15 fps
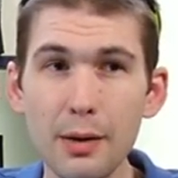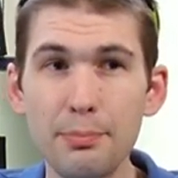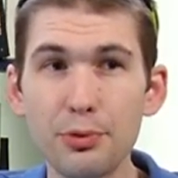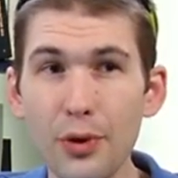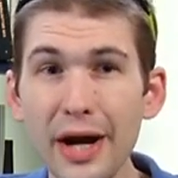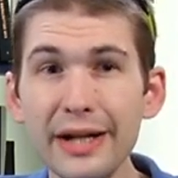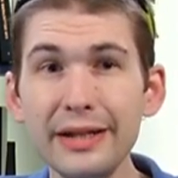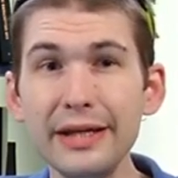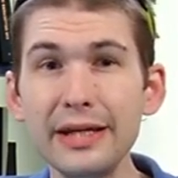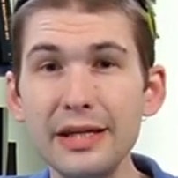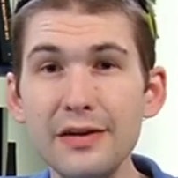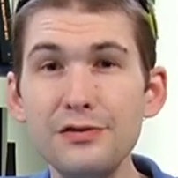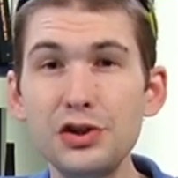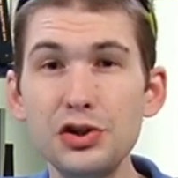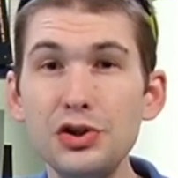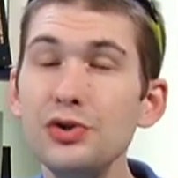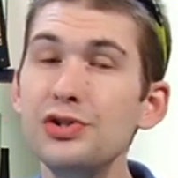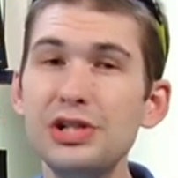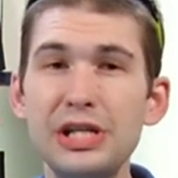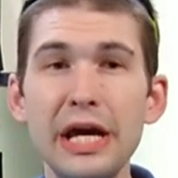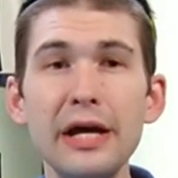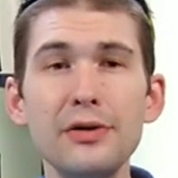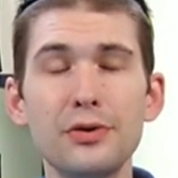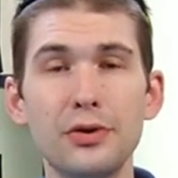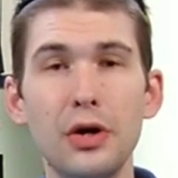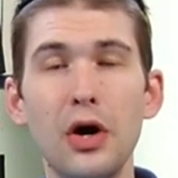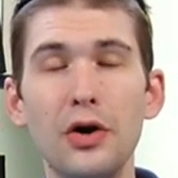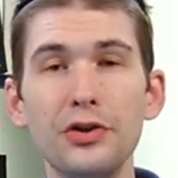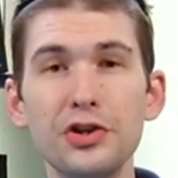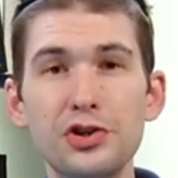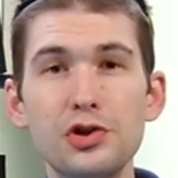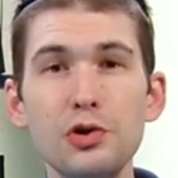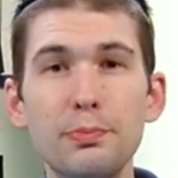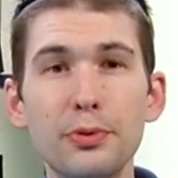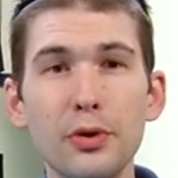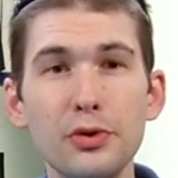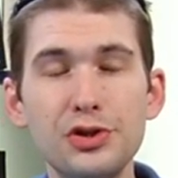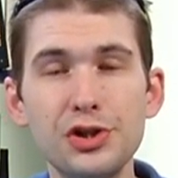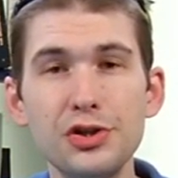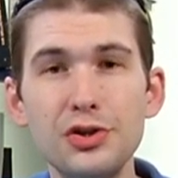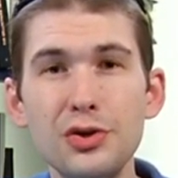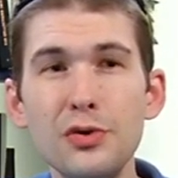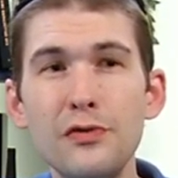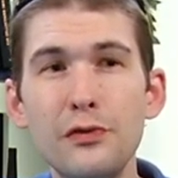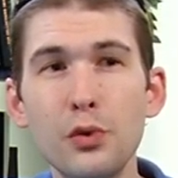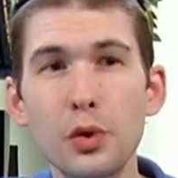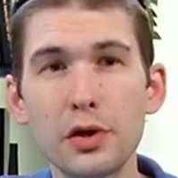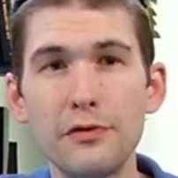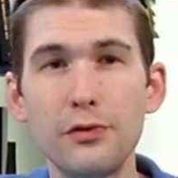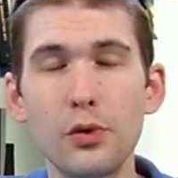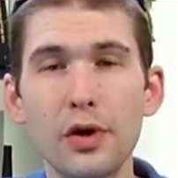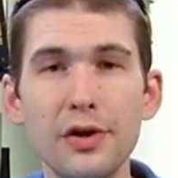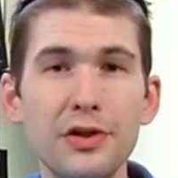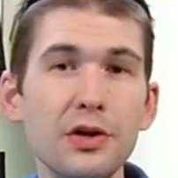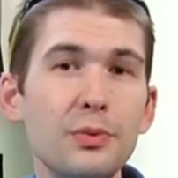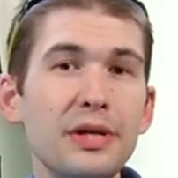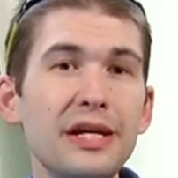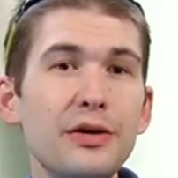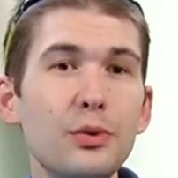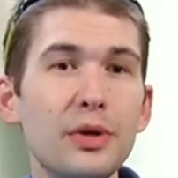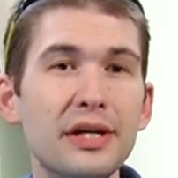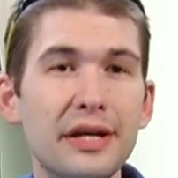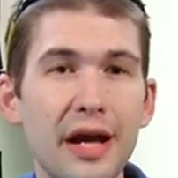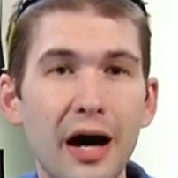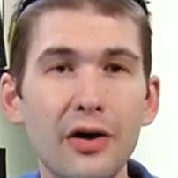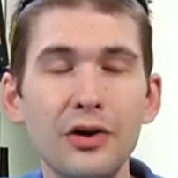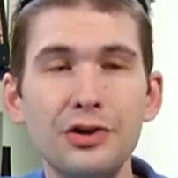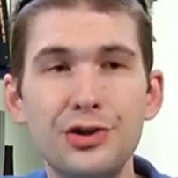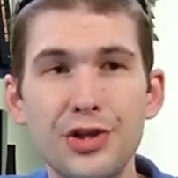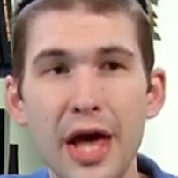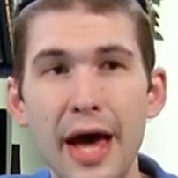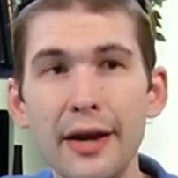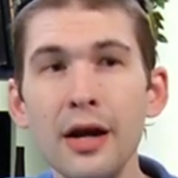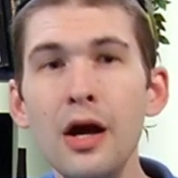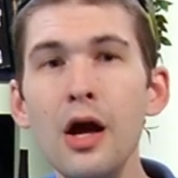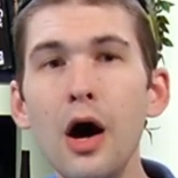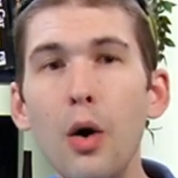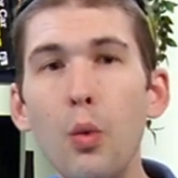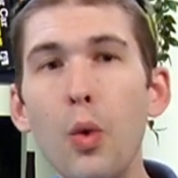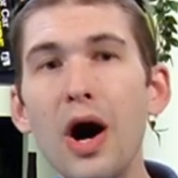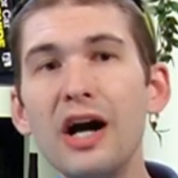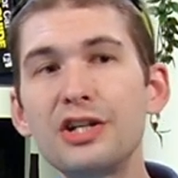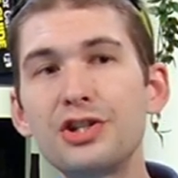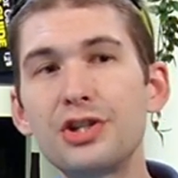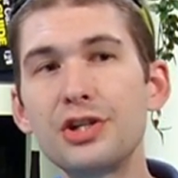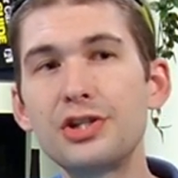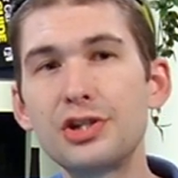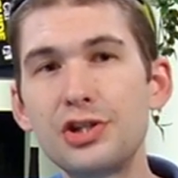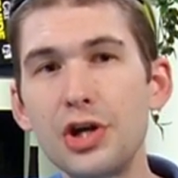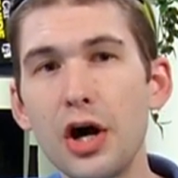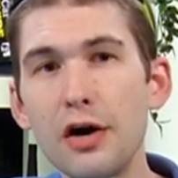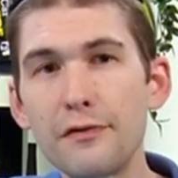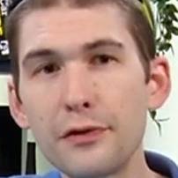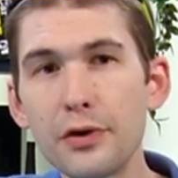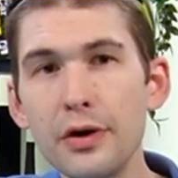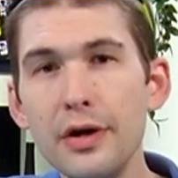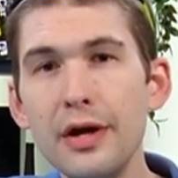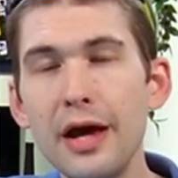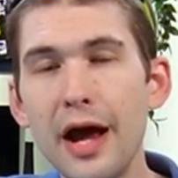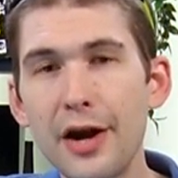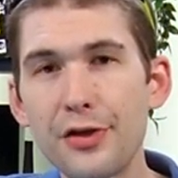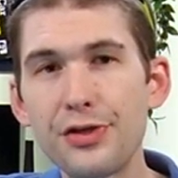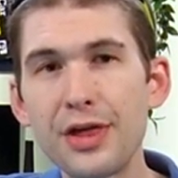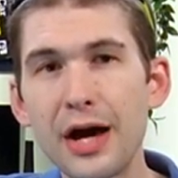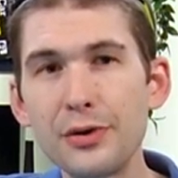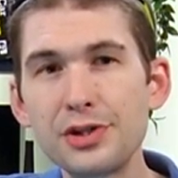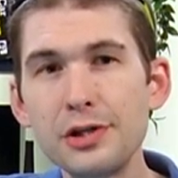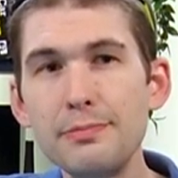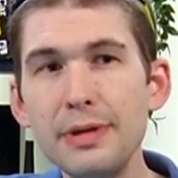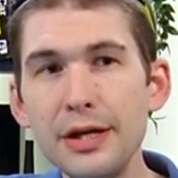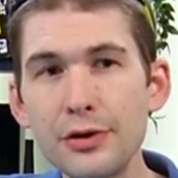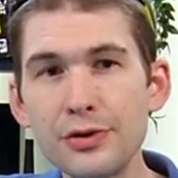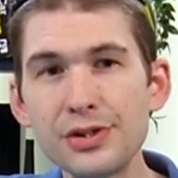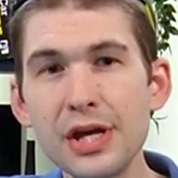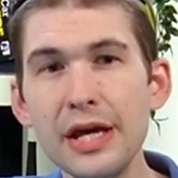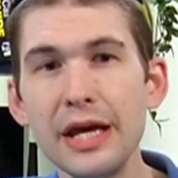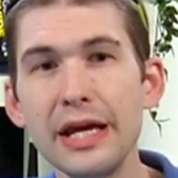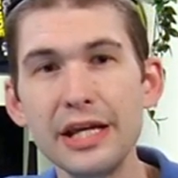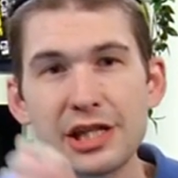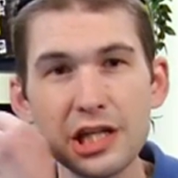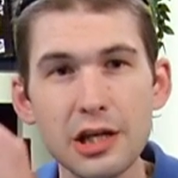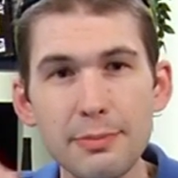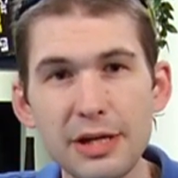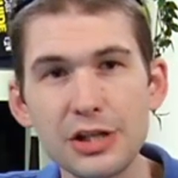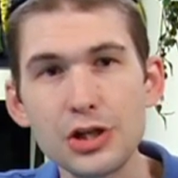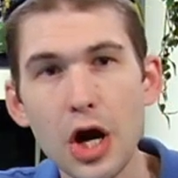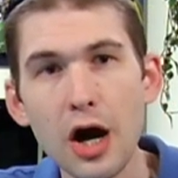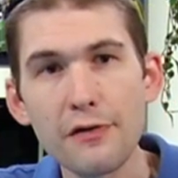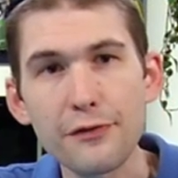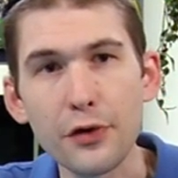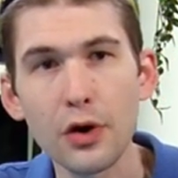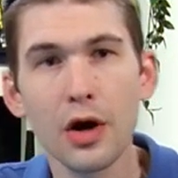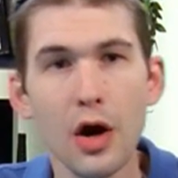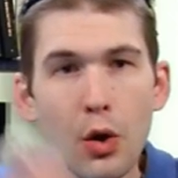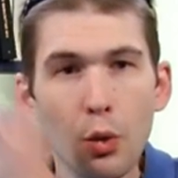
Breitling gives it to you standard on the Super Ocean 244, and I think we need to acknowledge that. A watch that's tougher at 1,000 meters is going to be tougher